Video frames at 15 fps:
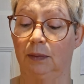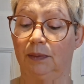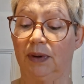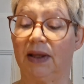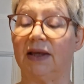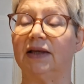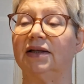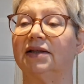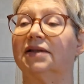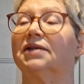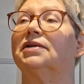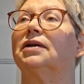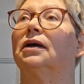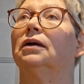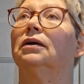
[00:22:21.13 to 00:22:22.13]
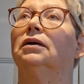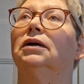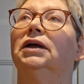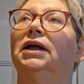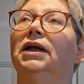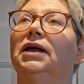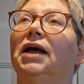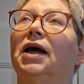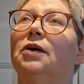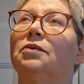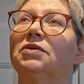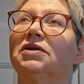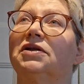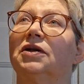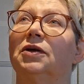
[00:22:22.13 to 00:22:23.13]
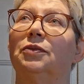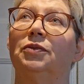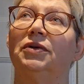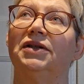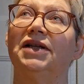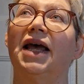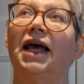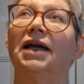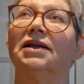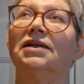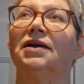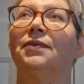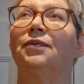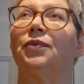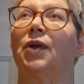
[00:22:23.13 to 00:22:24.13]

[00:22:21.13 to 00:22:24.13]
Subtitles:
because it helps to protect